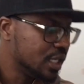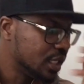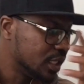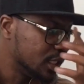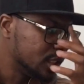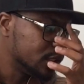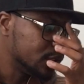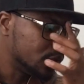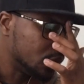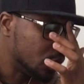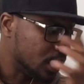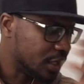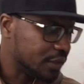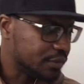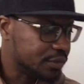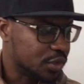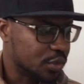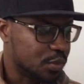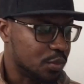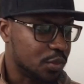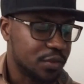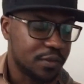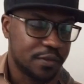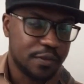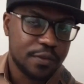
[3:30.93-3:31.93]
So you have to
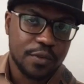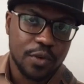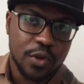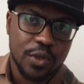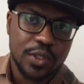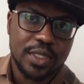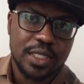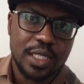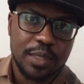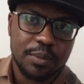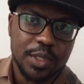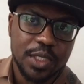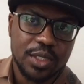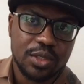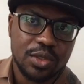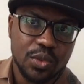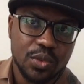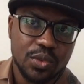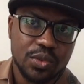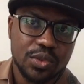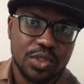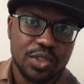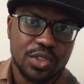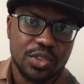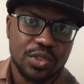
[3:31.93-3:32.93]
move 4
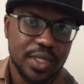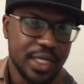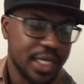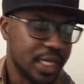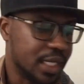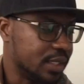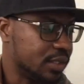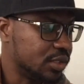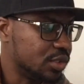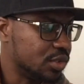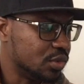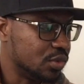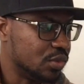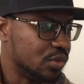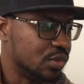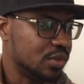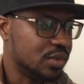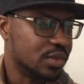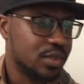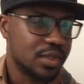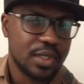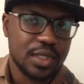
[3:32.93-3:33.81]
semitones to get to